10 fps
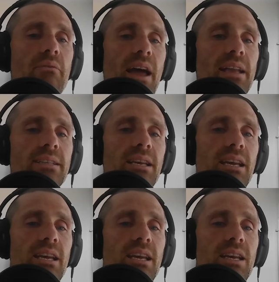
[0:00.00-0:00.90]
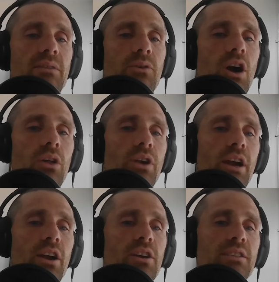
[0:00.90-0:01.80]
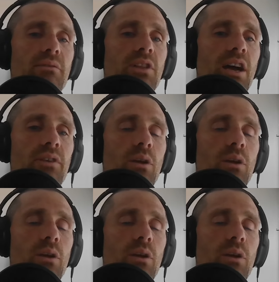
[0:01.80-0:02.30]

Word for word: event for other areas of life.